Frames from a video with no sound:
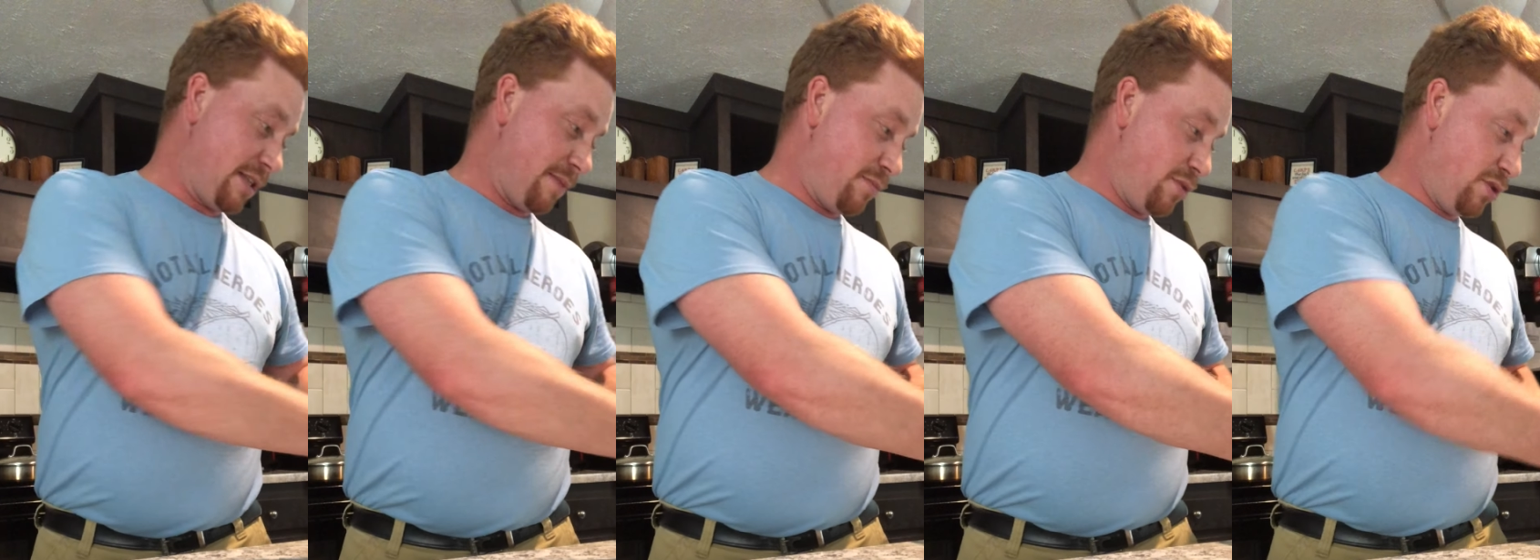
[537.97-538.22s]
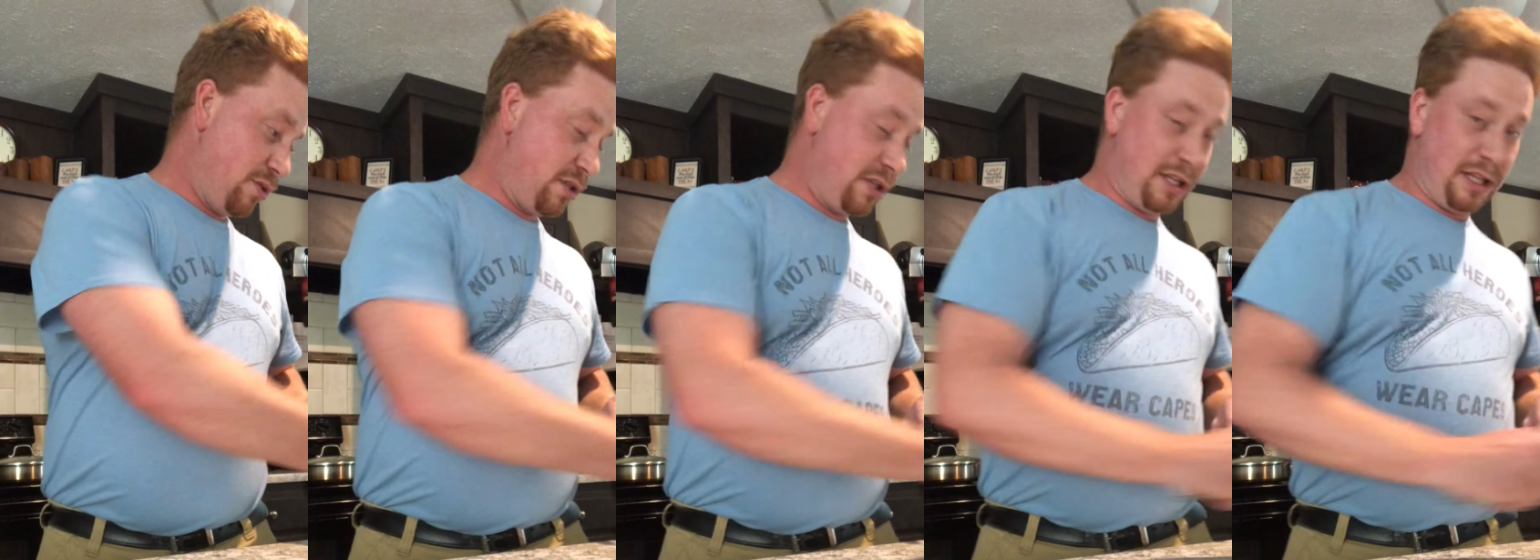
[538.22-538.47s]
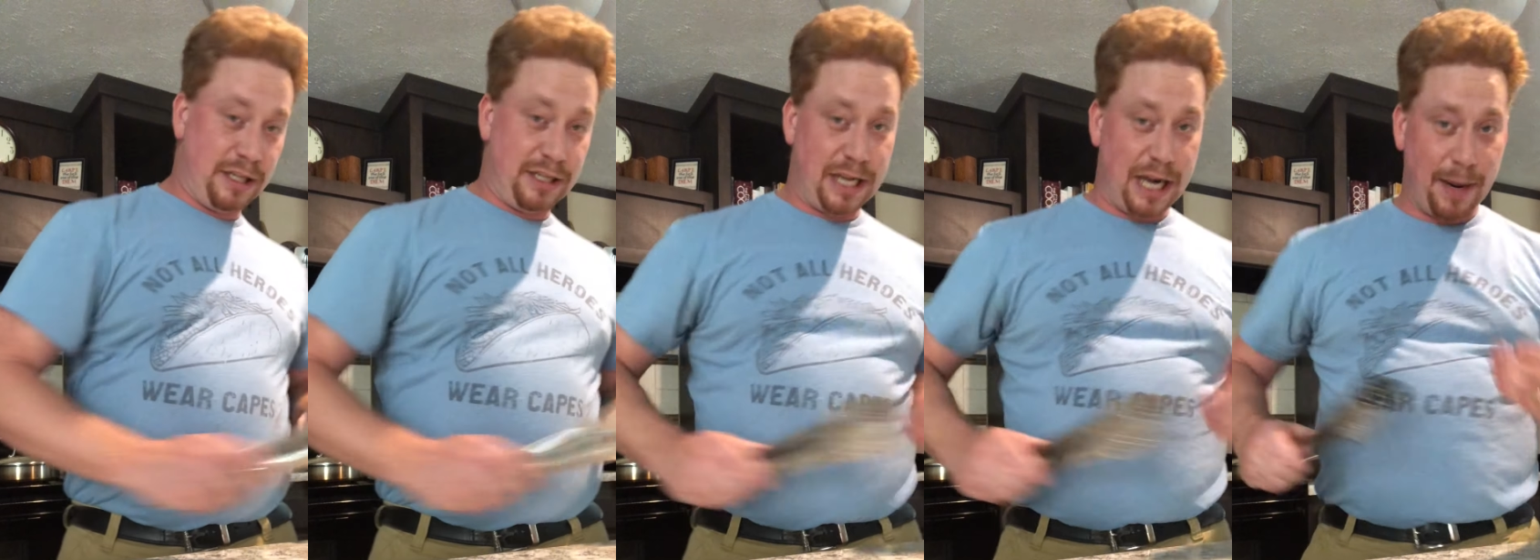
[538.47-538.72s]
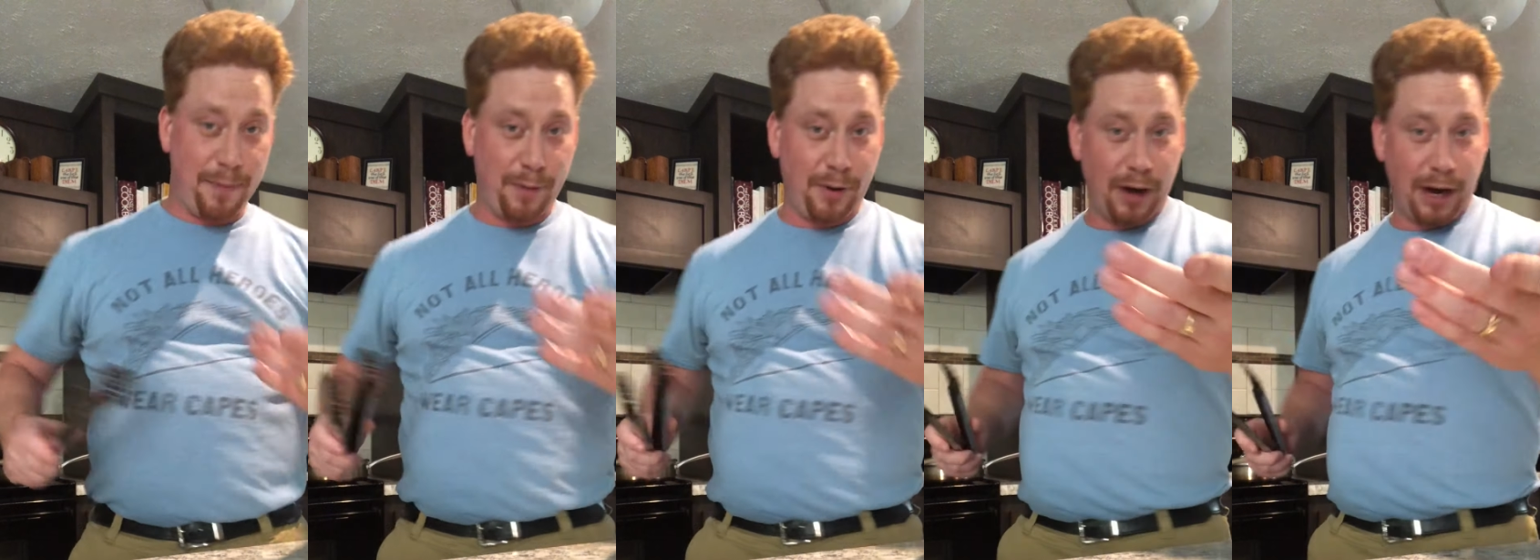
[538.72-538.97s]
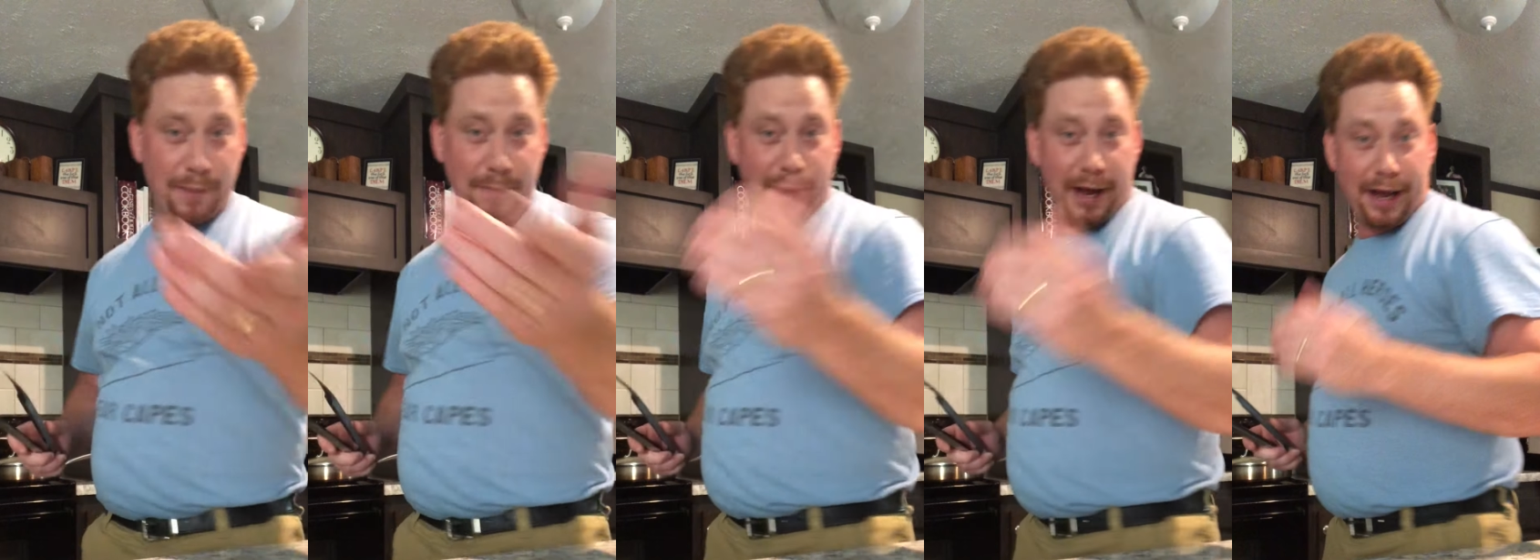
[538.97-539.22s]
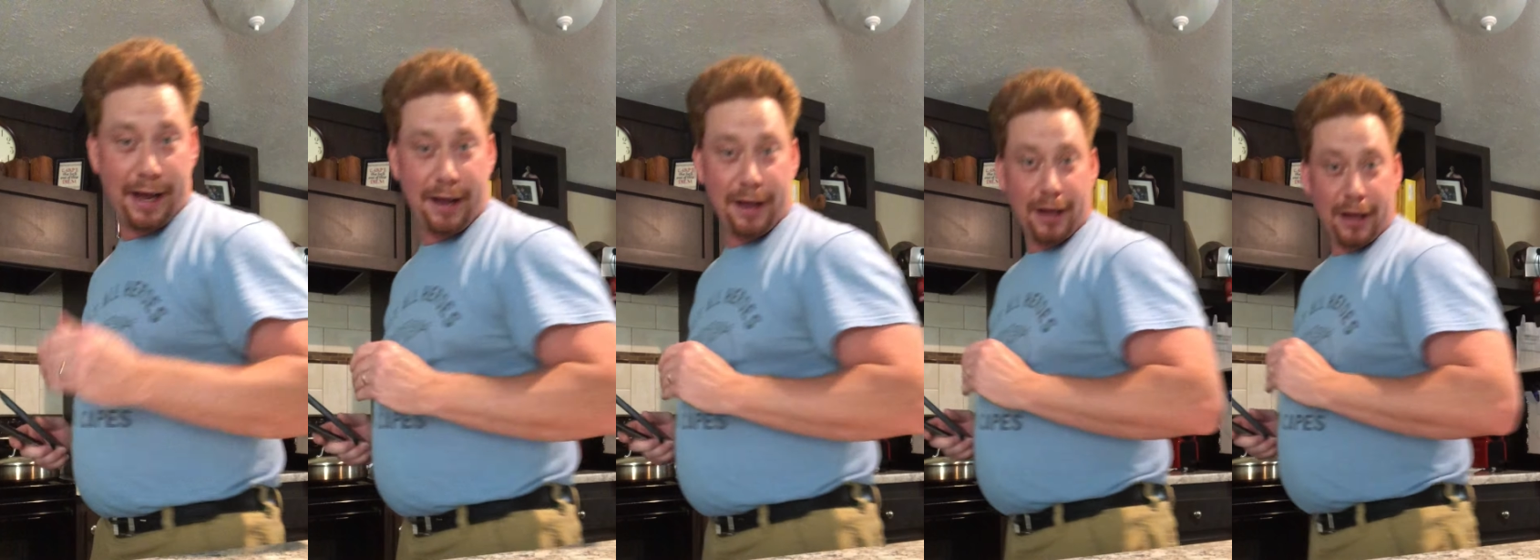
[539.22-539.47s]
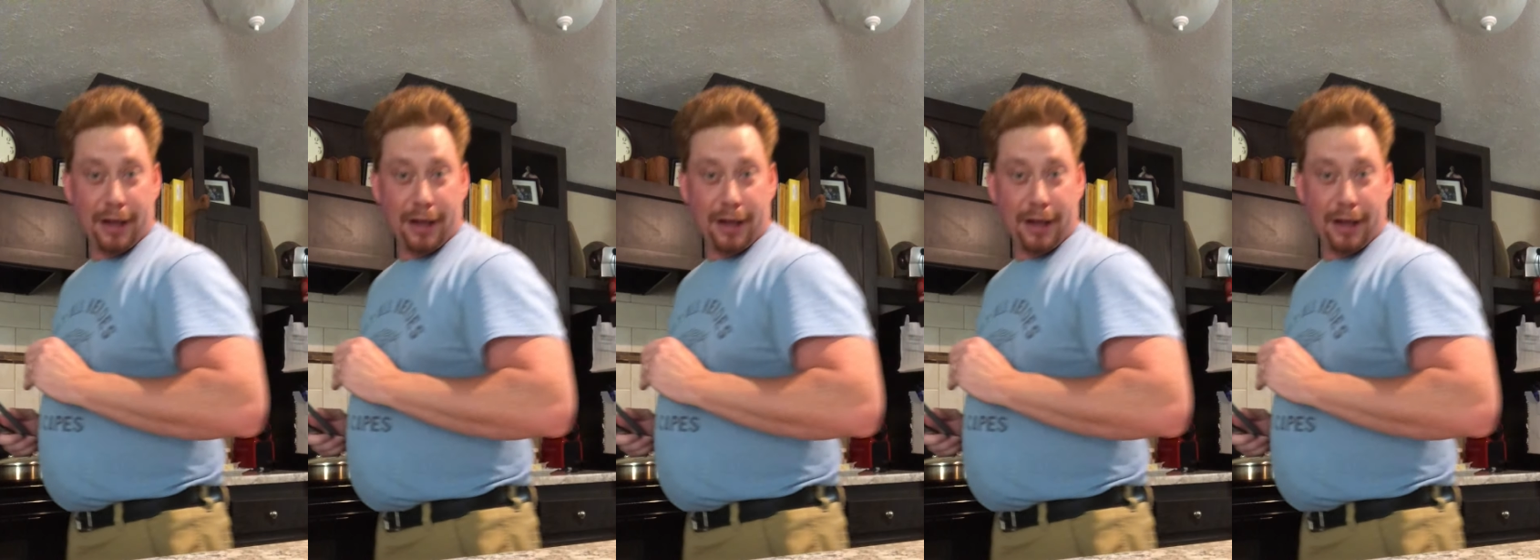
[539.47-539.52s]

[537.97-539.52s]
I'm using the timer on my